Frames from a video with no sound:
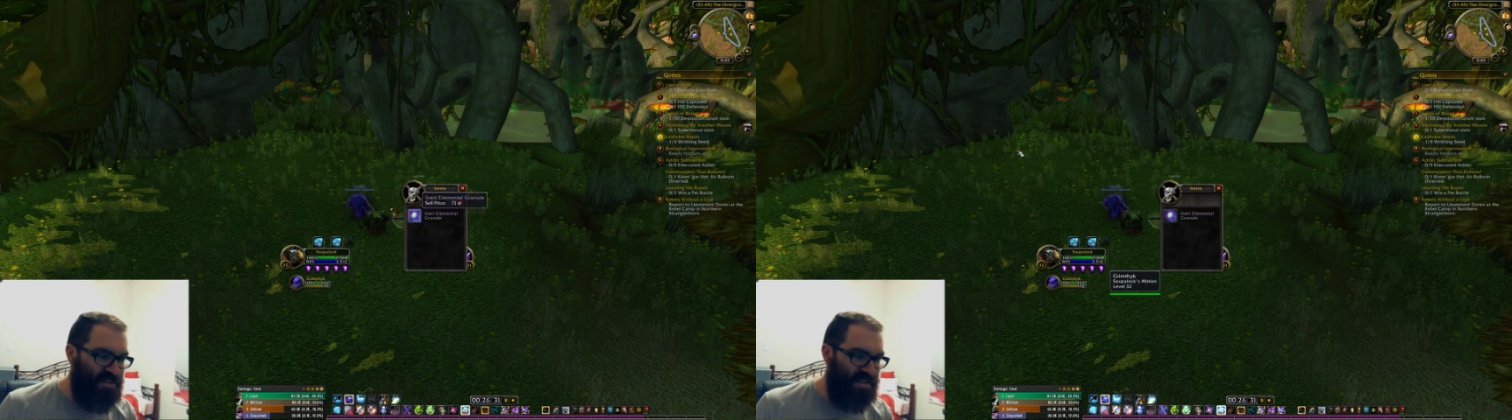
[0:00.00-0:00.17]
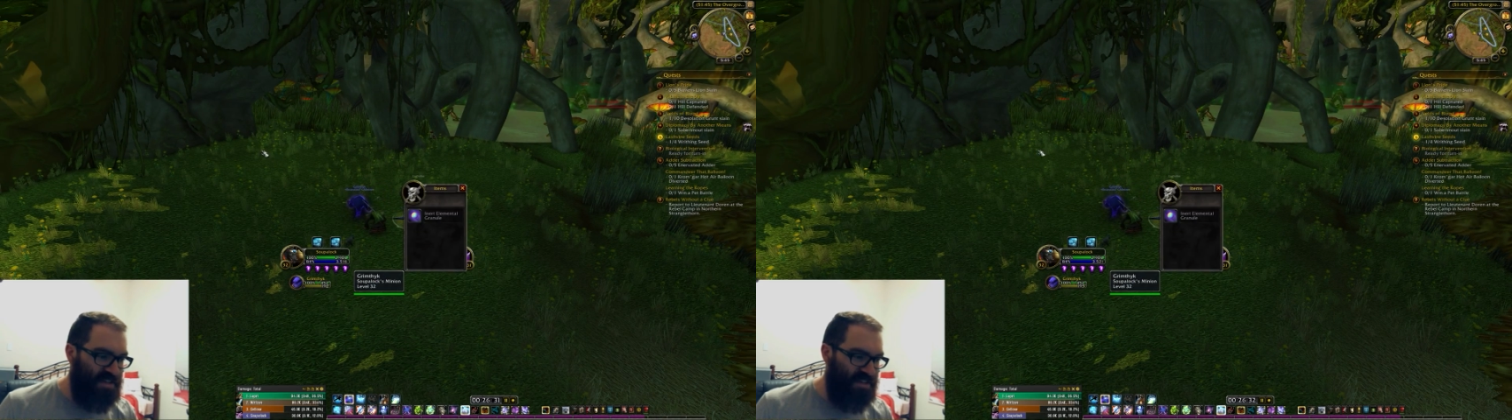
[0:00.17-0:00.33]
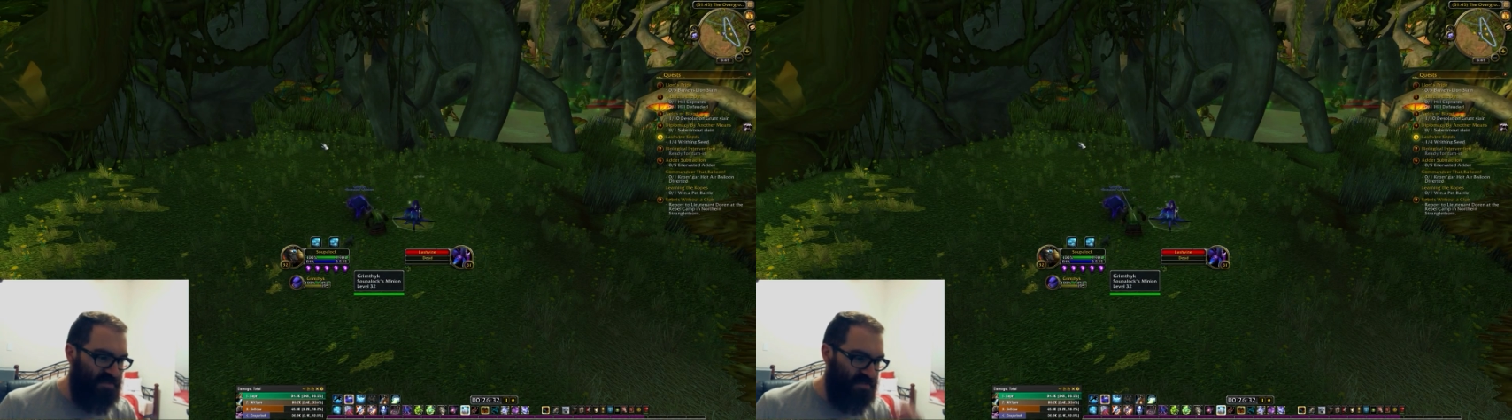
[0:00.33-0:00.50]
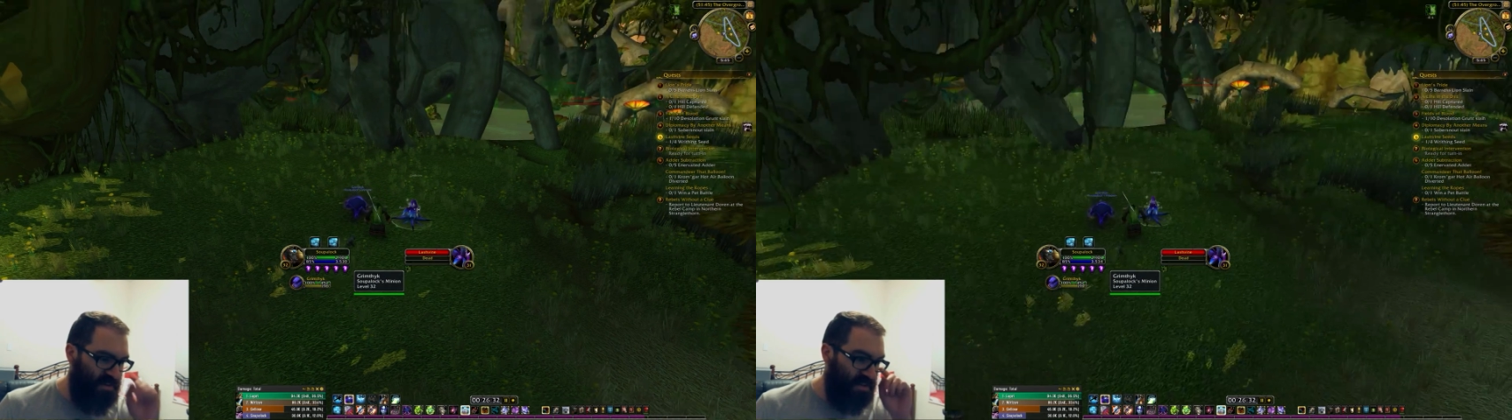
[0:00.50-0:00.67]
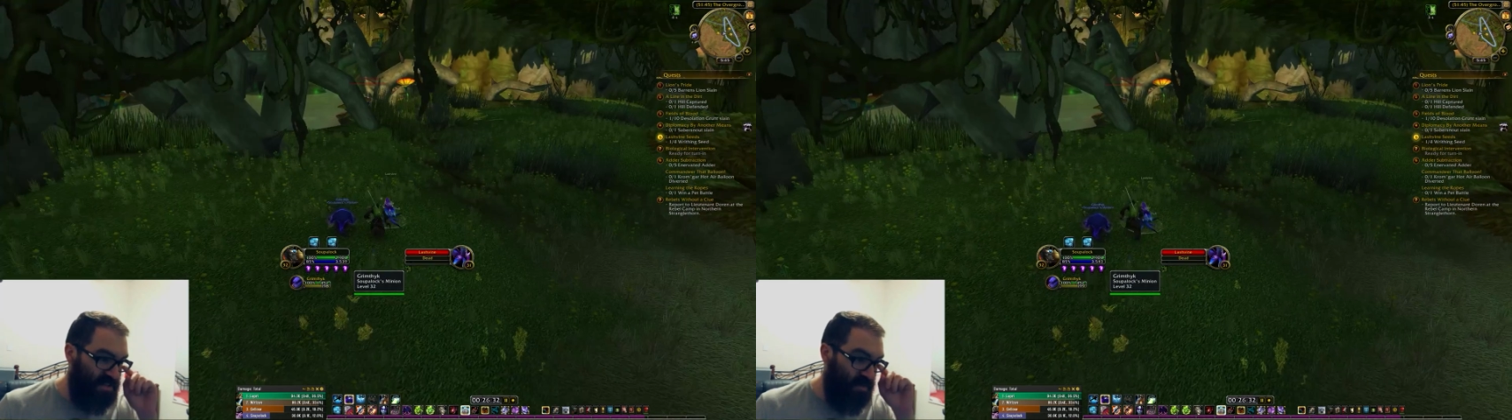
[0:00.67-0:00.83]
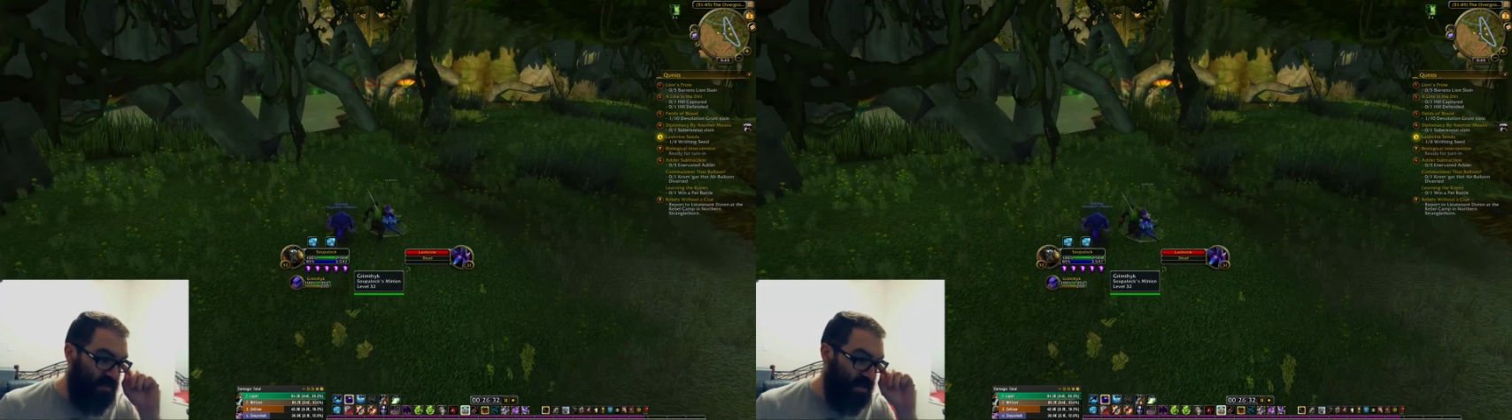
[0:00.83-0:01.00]
and the frogs come
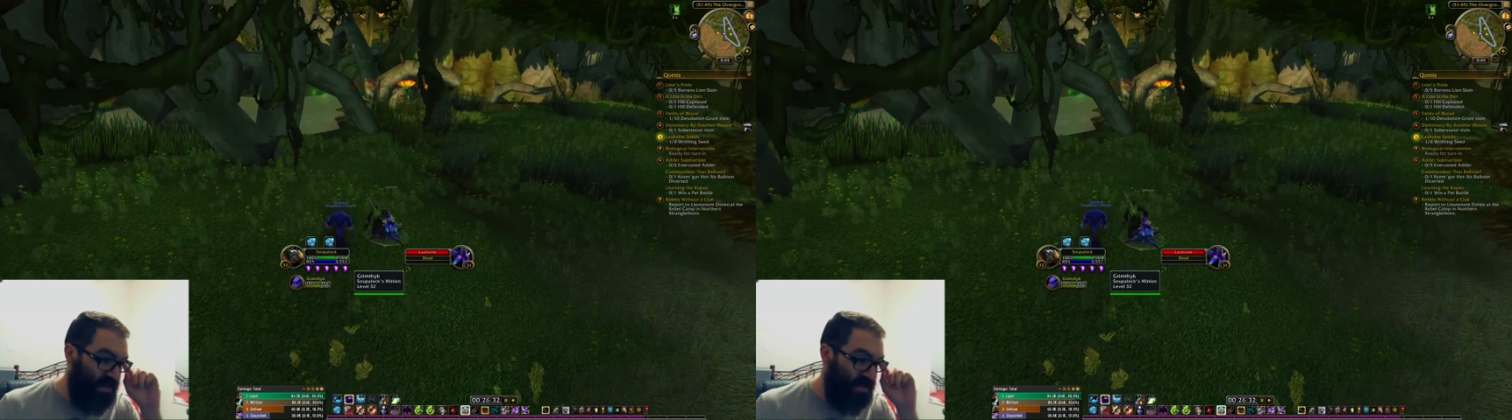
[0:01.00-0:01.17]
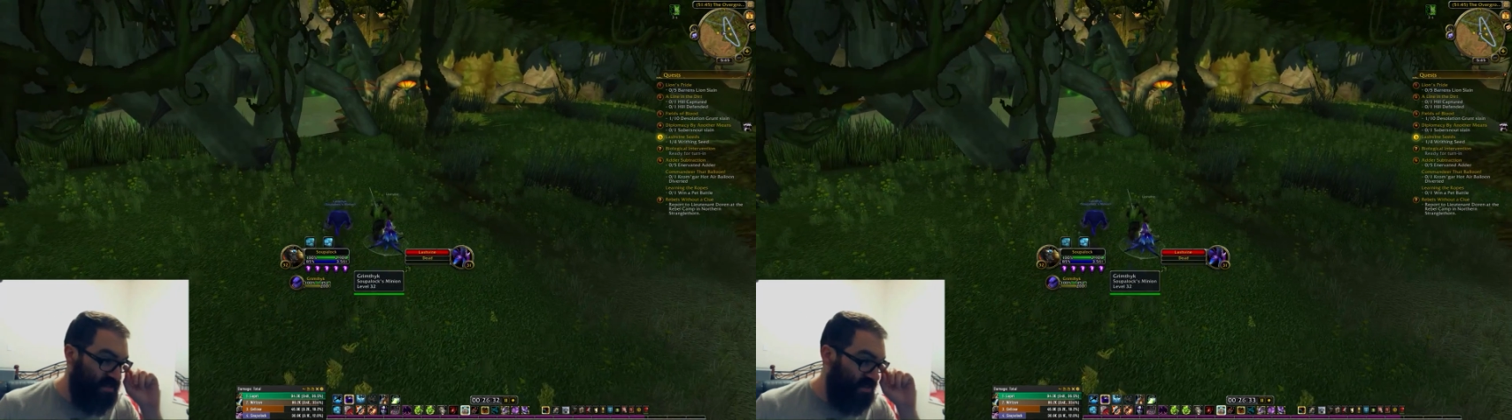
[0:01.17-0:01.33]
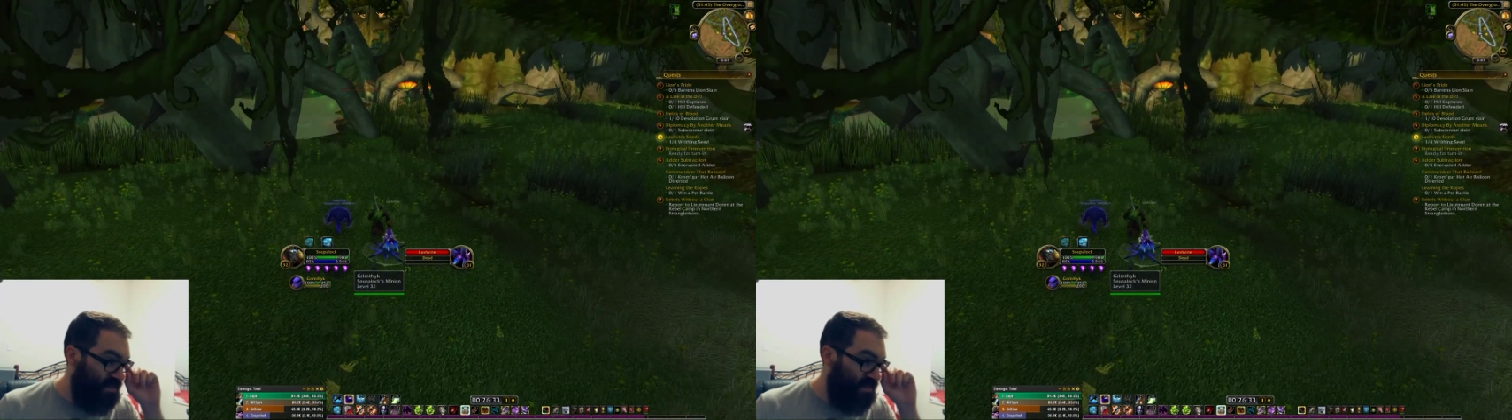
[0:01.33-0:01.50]
and get us. It's